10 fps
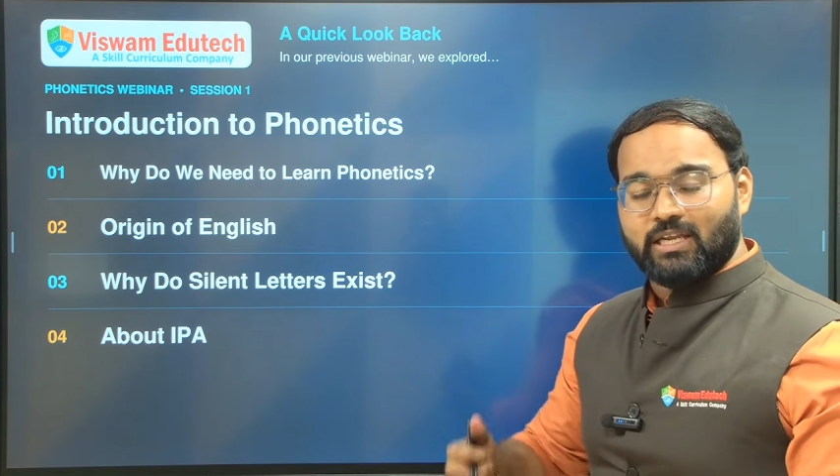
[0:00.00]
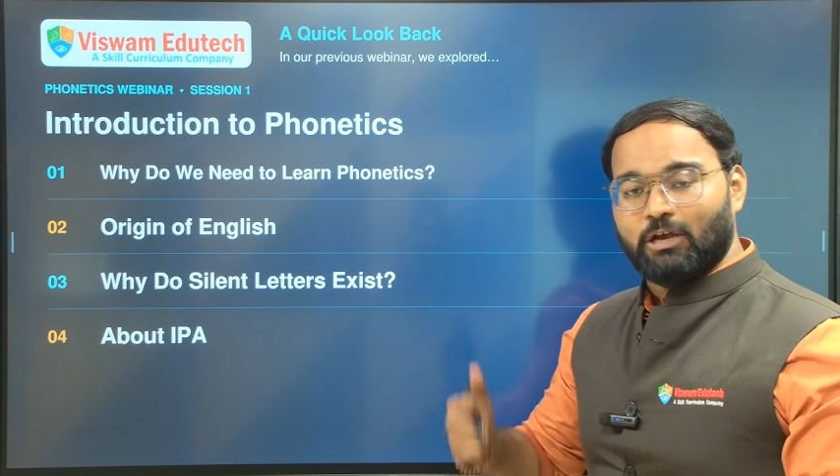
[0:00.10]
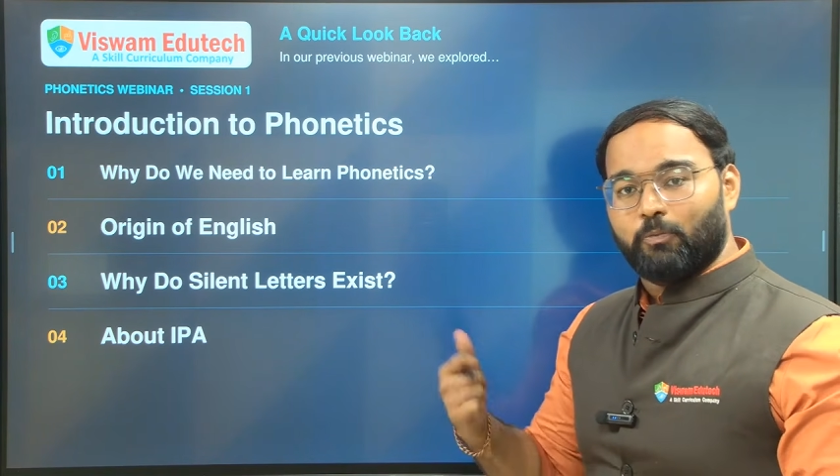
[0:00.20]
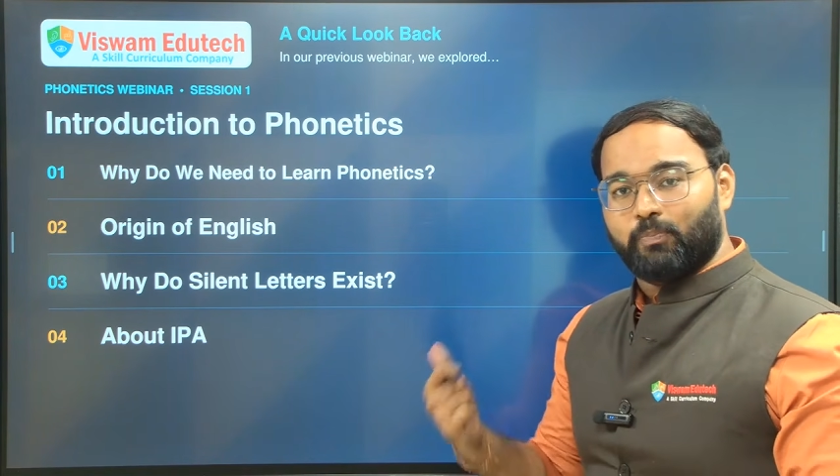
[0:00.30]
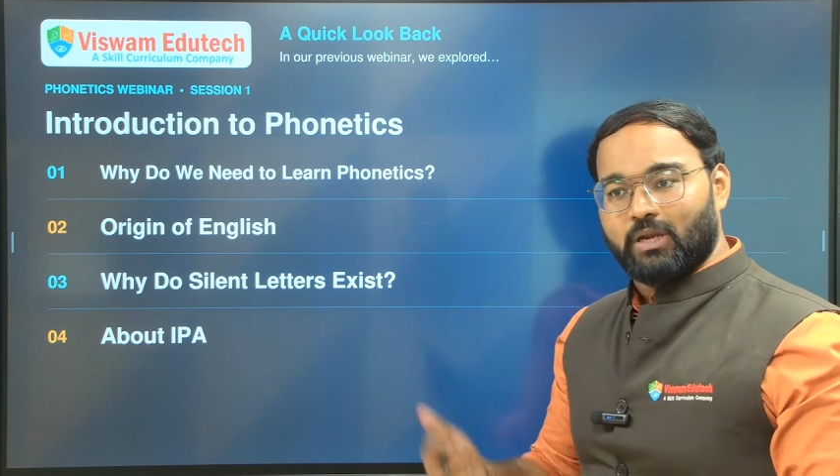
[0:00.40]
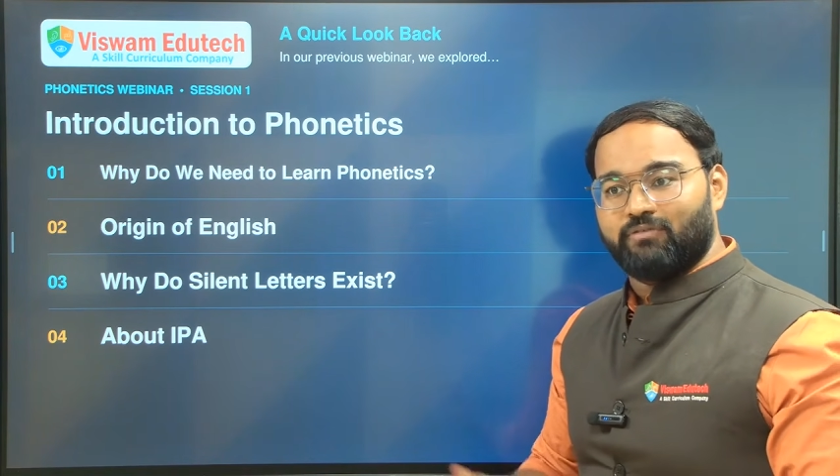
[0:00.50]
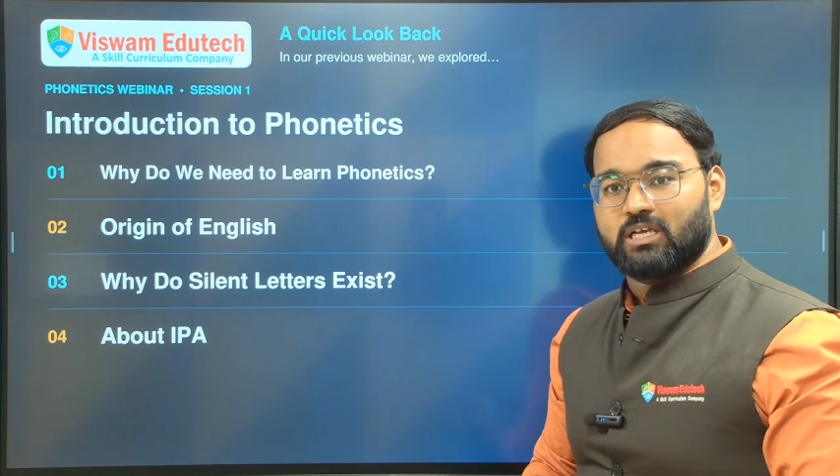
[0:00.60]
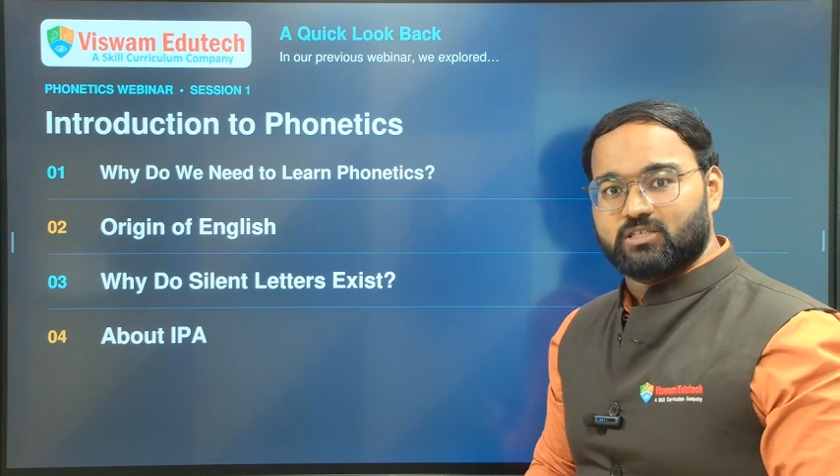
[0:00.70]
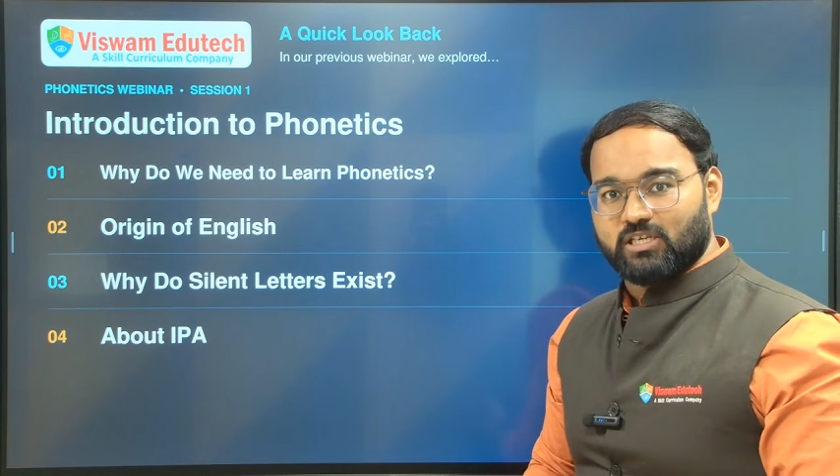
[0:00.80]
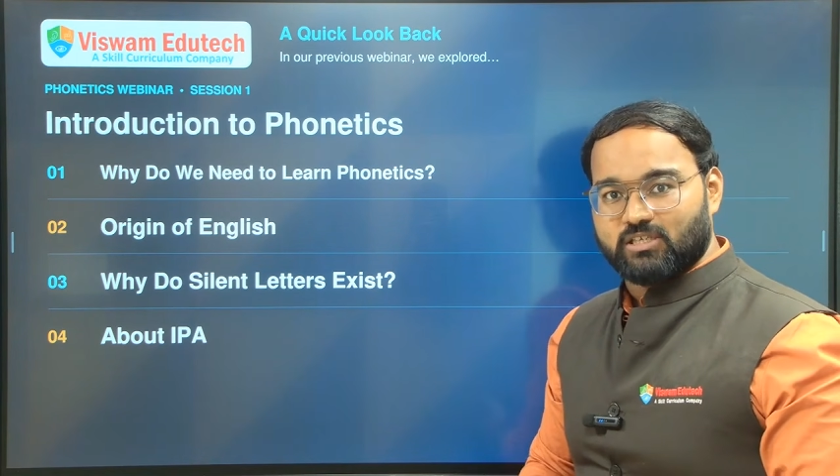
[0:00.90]
in our
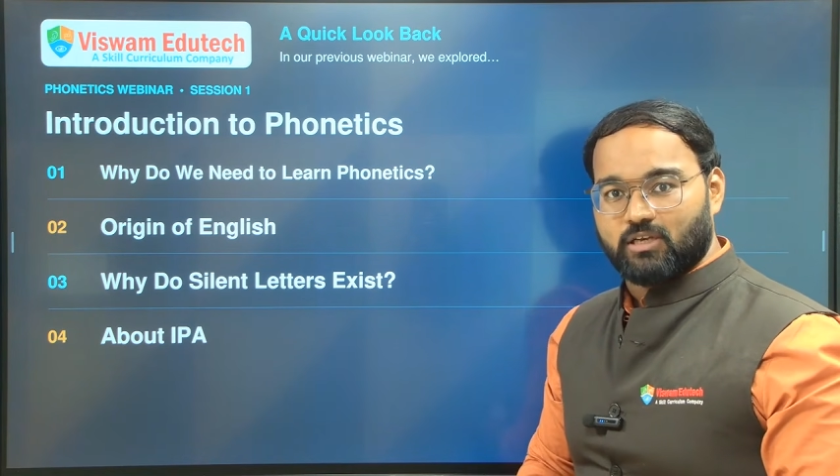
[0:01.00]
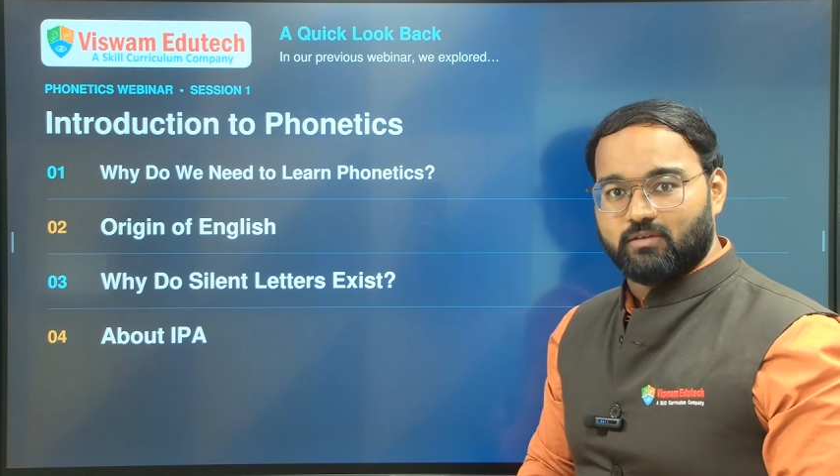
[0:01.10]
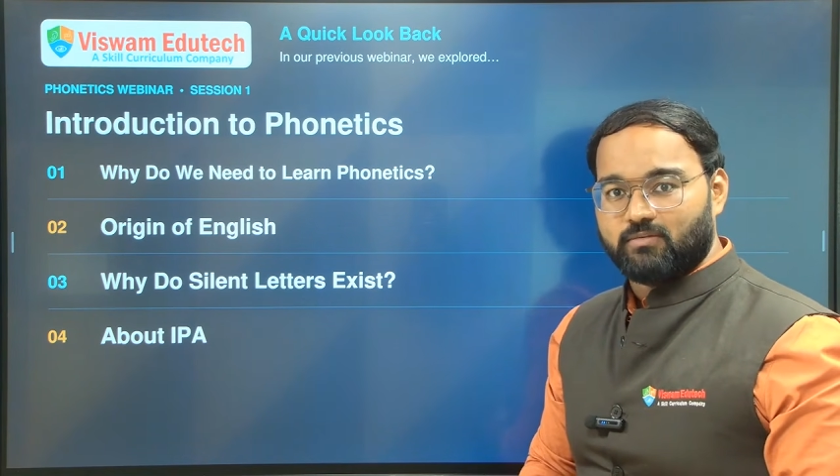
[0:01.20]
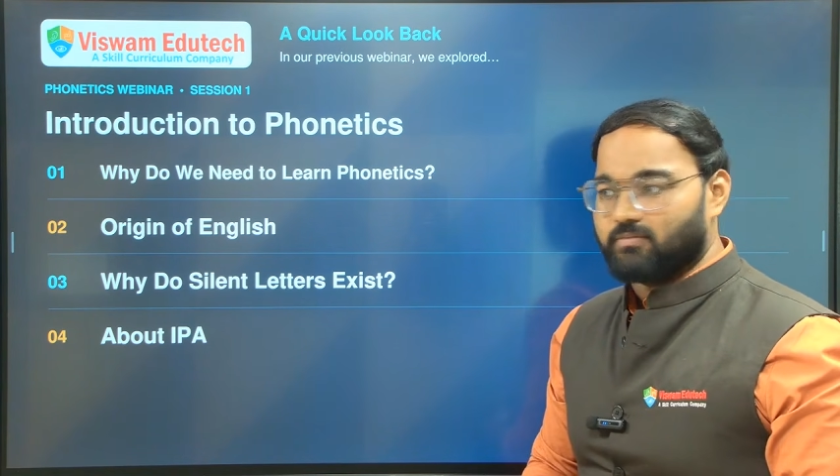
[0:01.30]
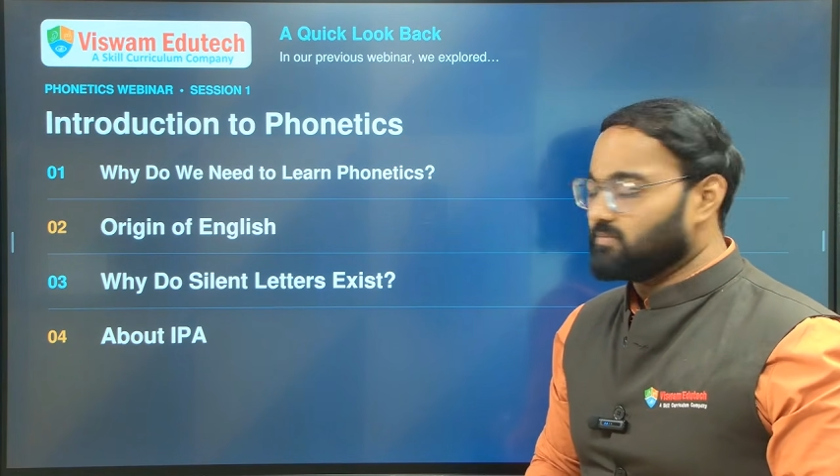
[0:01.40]
previous session.